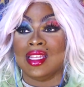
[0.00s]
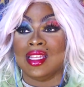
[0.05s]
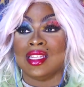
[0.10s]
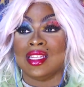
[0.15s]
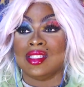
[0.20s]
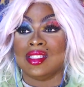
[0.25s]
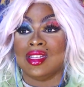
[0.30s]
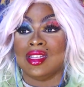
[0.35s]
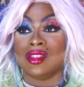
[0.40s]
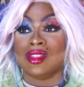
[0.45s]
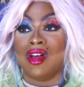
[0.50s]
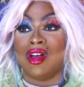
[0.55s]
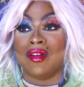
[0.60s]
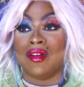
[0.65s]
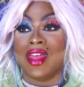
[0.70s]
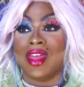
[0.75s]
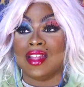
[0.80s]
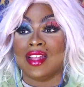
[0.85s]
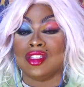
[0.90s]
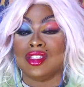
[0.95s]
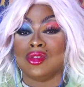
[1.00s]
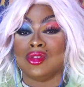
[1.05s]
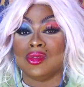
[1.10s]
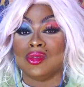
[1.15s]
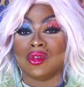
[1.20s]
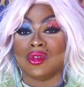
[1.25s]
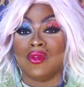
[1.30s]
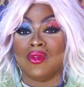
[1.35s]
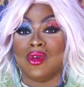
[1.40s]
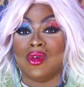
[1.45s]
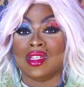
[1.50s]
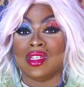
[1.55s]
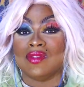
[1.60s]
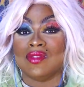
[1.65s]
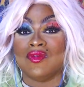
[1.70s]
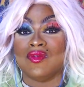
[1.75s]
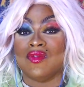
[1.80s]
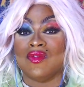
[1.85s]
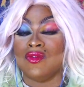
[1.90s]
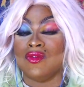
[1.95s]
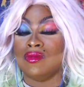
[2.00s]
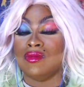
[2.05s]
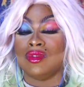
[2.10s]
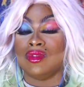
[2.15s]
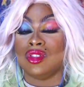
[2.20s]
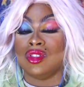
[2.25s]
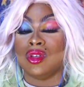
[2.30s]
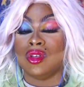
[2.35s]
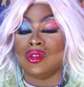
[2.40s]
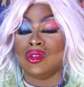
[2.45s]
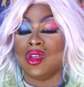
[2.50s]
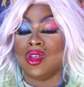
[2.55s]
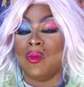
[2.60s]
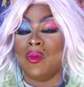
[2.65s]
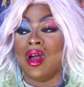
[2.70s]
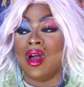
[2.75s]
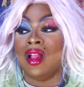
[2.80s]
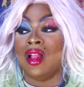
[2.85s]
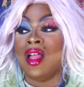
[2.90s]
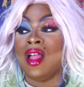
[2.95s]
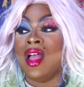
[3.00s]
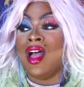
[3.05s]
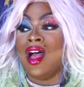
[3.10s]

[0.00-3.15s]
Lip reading: It's a song that suits her voice so well.